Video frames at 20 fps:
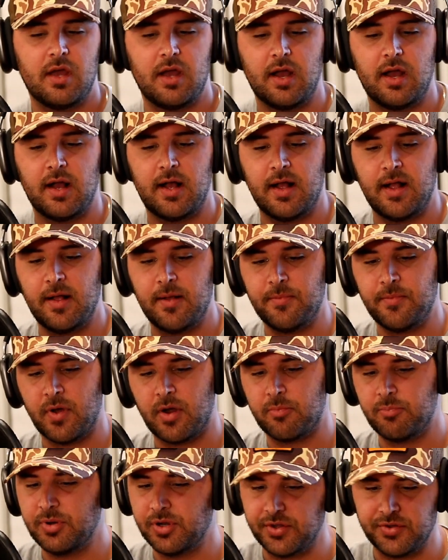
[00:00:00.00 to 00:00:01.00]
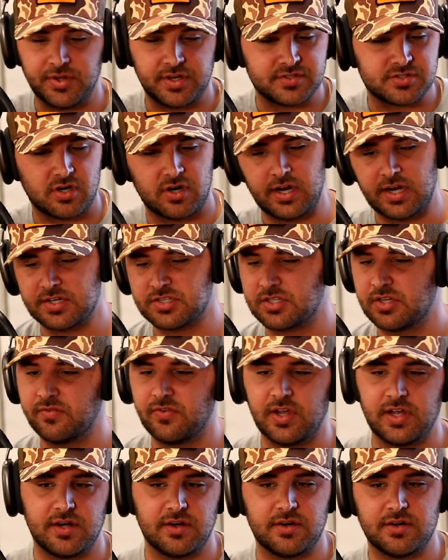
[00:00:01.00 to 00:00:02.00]
our buildings, our
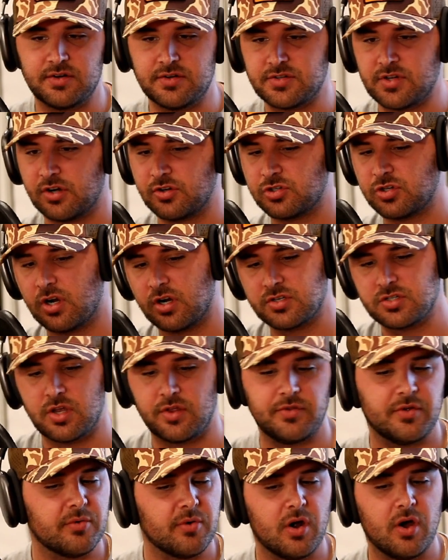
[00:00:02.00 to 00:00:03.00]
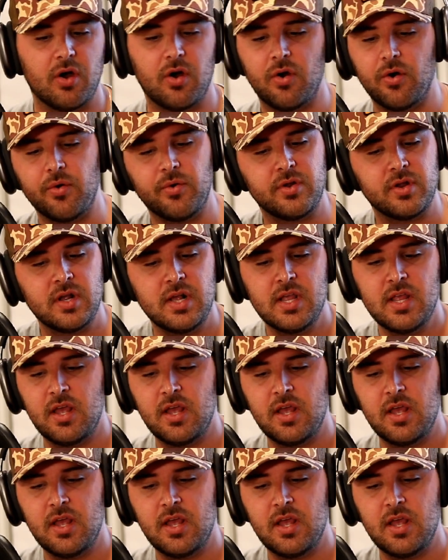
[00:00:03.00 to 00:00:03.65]
excavators, our trucks on the road,